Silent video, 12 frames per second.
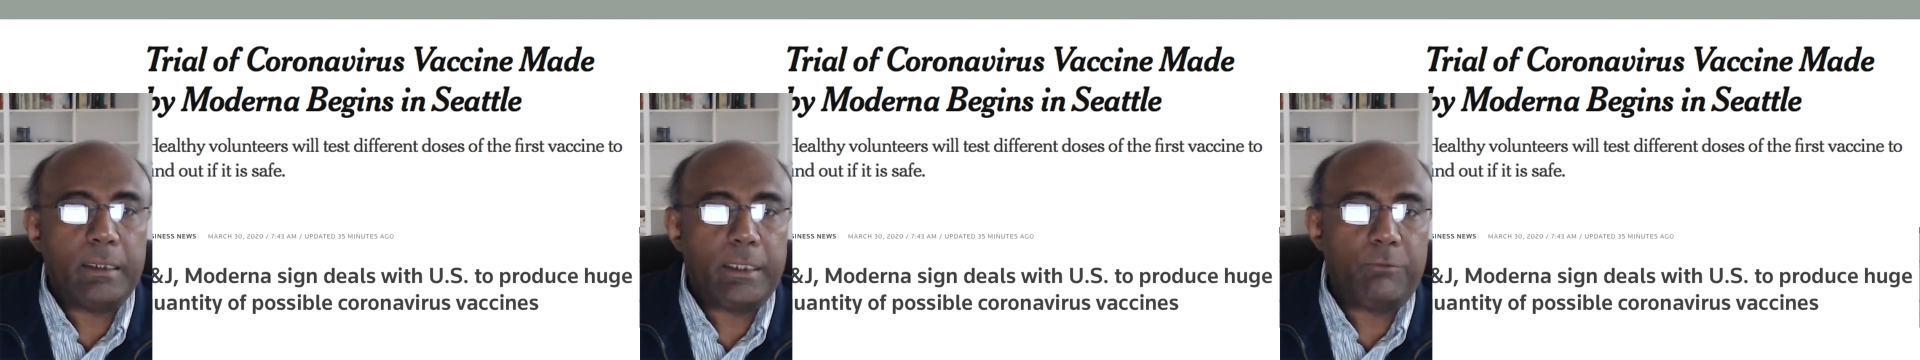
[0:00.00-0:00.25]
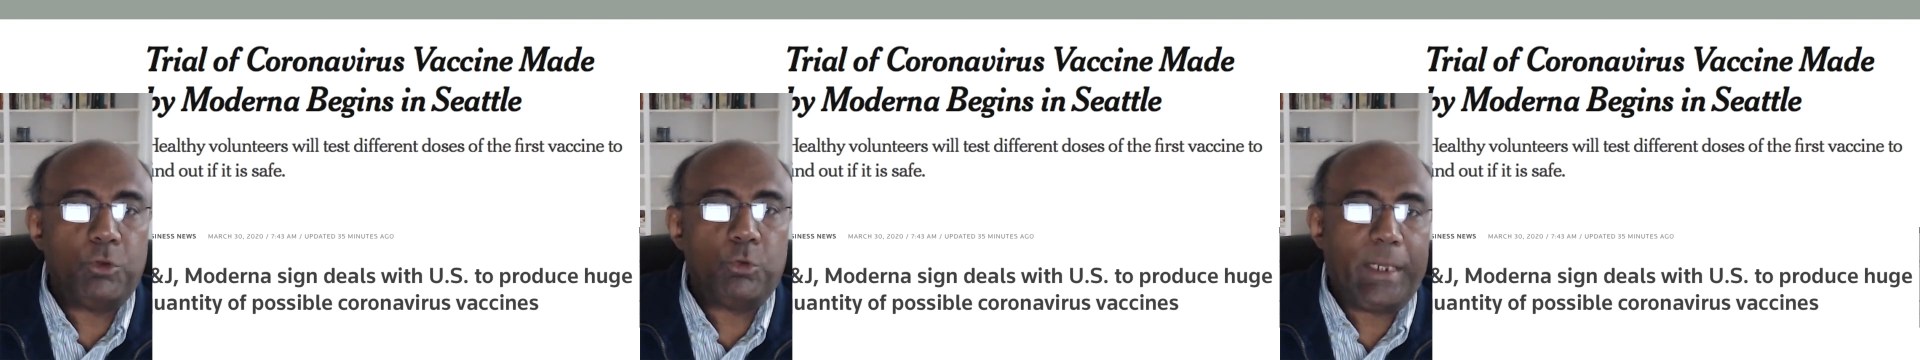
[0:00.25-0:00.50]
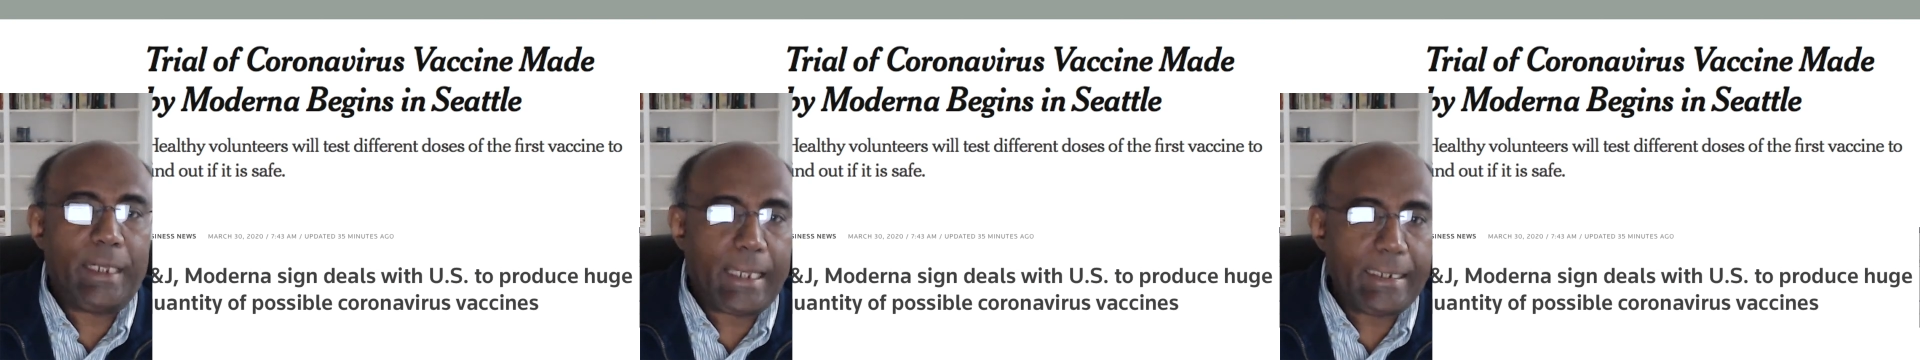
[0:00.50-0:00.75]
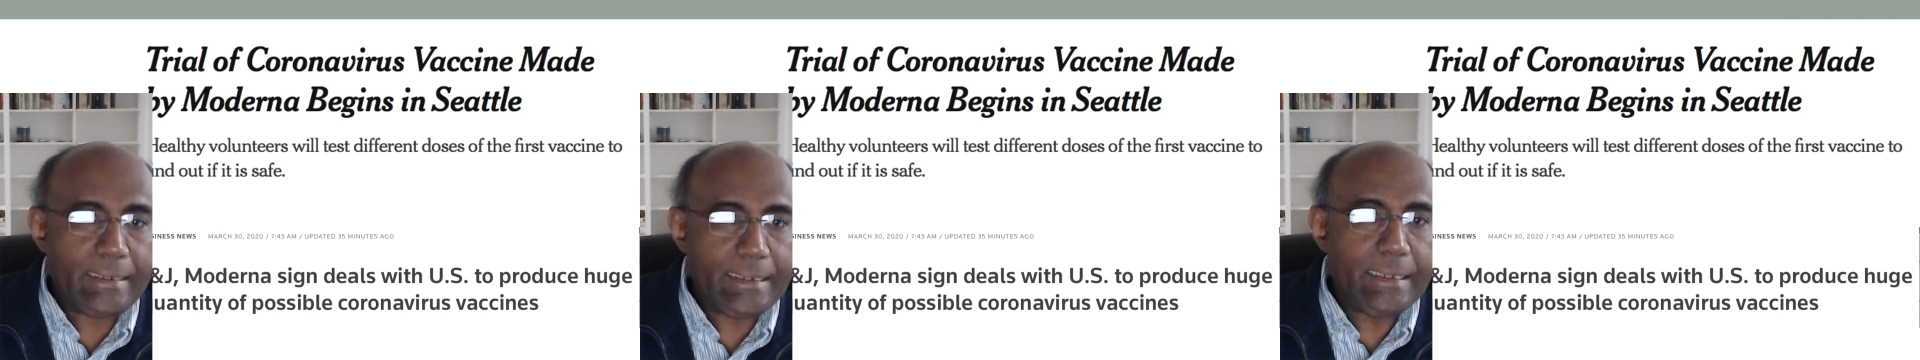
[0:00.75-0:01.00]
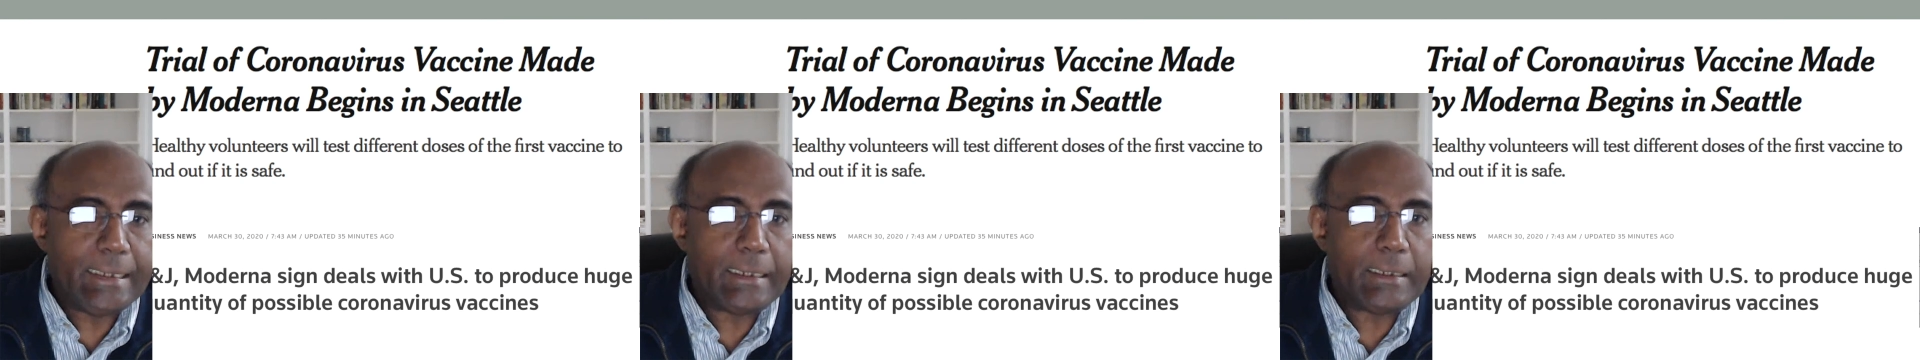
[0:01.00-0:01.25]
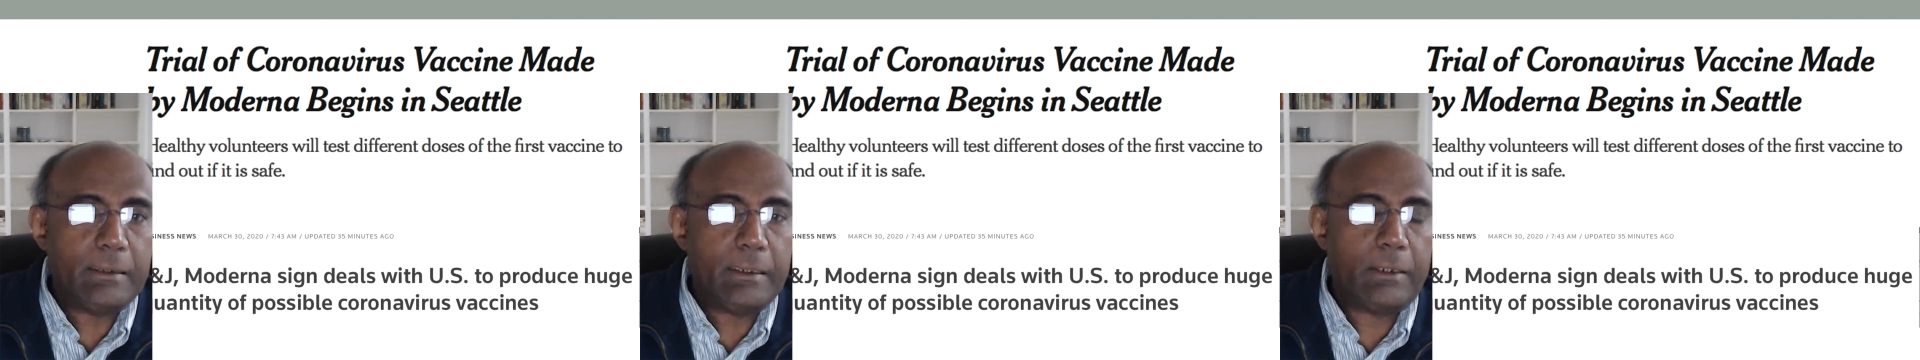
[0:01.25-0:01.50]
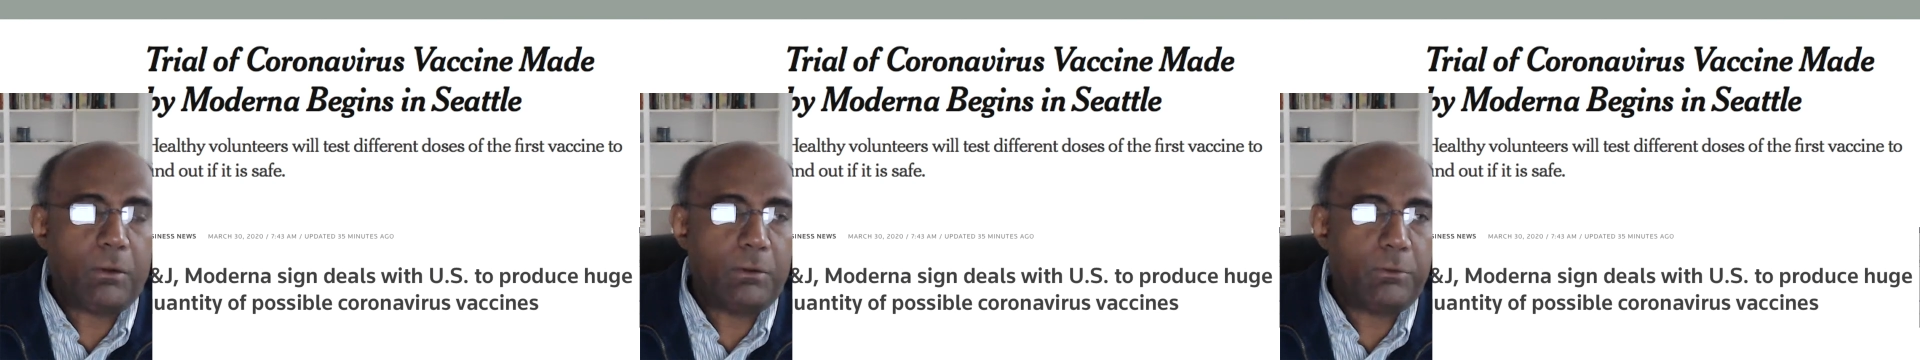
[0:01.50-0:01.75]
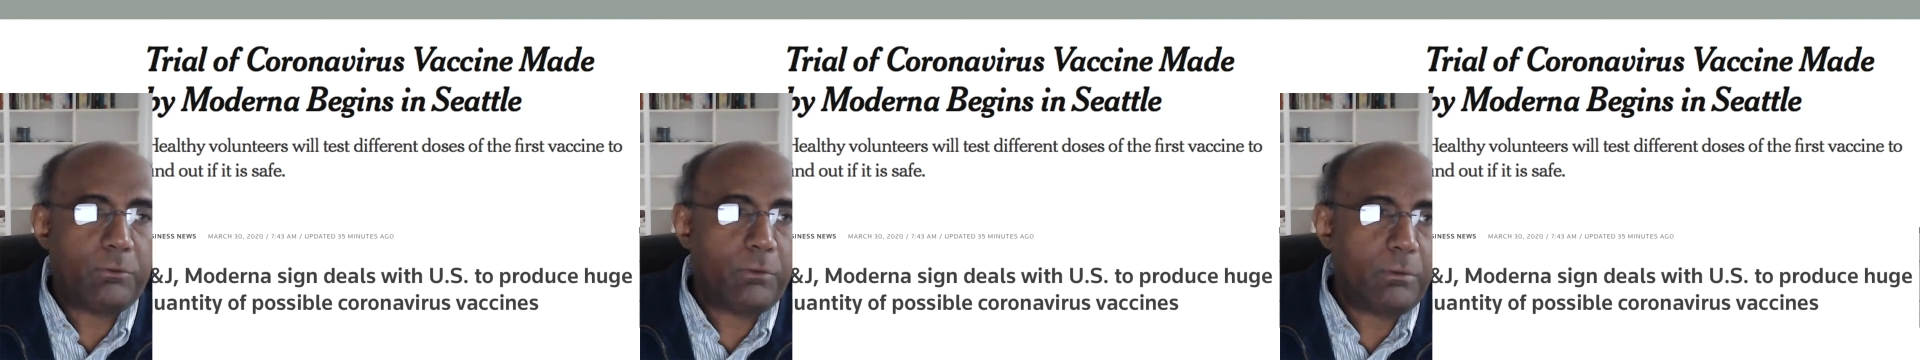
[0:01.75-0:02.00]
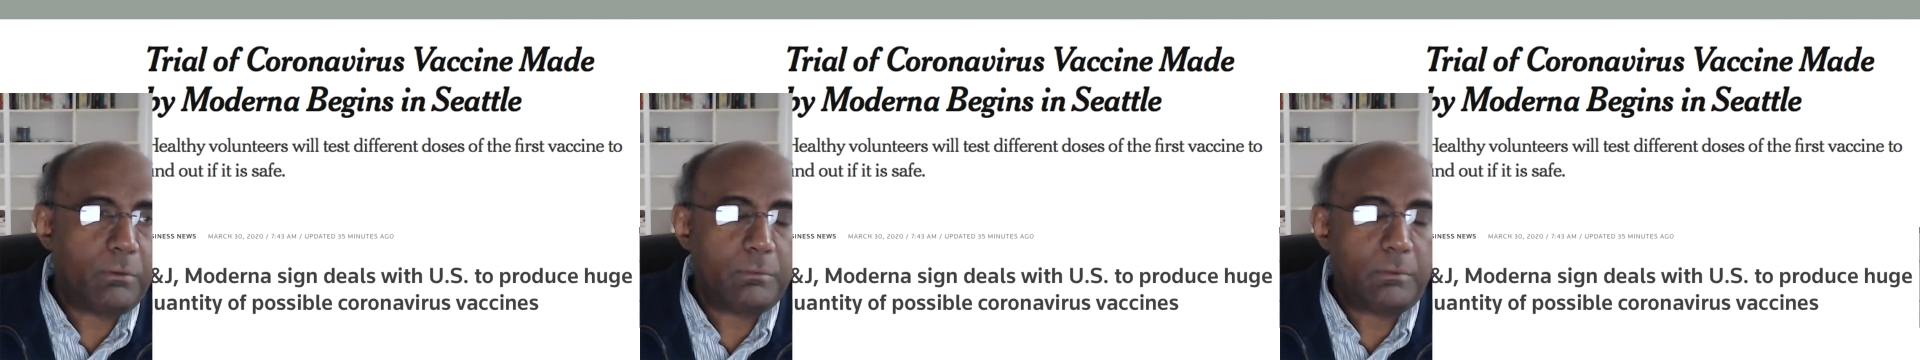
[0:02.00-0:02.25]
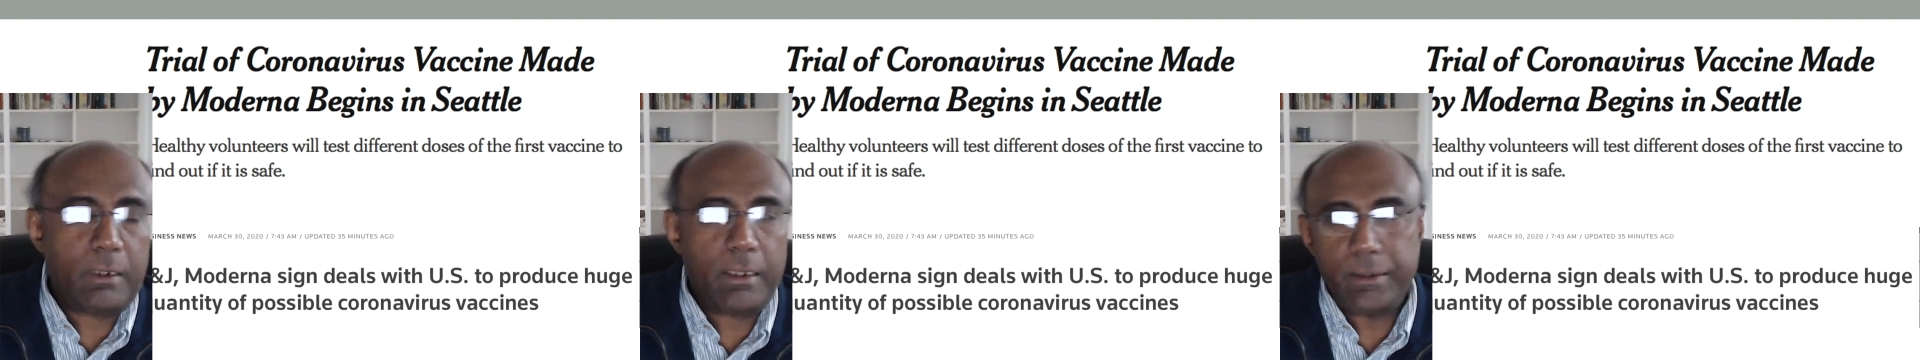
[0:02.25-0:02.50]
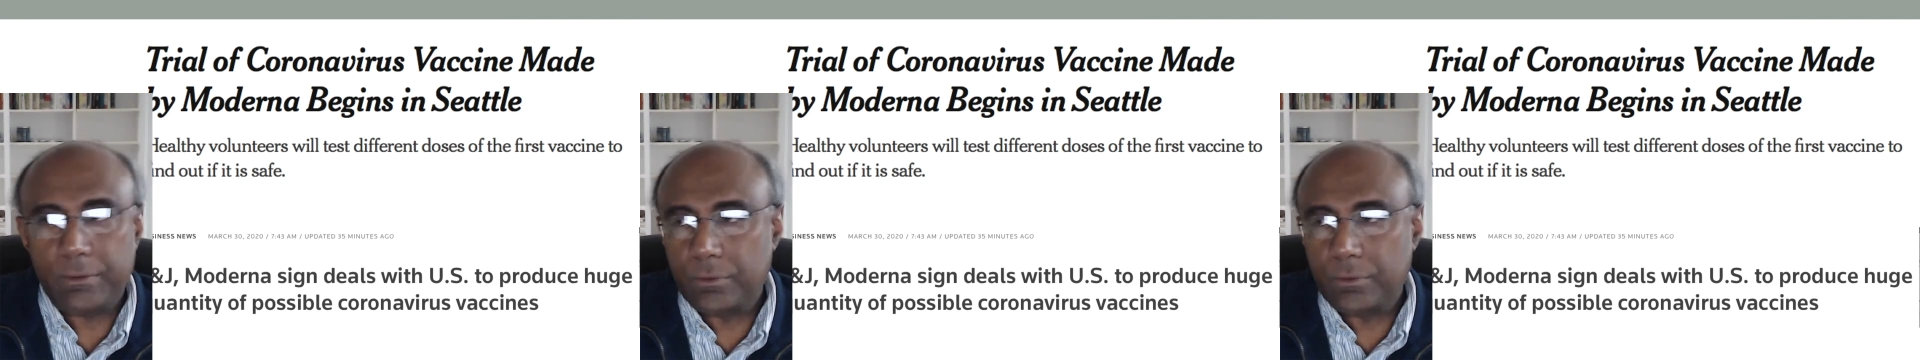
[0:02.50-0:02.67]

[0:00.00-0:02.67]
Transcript: give you an idea, and also try